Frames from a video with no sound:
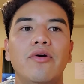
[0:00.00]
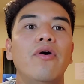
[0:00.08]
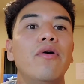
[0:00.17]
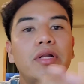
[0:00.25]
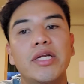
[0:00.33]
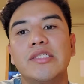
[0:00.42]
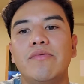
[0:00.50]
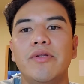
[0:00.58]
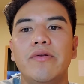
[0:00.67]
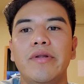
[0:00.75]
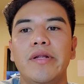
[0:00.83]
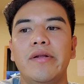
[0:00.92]
go next
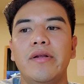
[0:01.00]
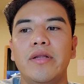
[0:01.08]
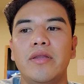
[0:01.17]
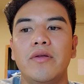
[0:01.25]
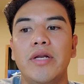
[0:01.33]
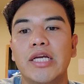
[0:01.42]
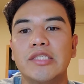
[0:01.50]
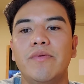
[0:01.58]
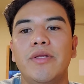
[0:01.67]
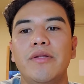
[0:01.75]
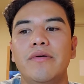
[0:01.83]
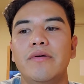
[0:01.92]
window the next
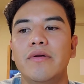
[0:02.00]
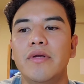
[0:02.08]
window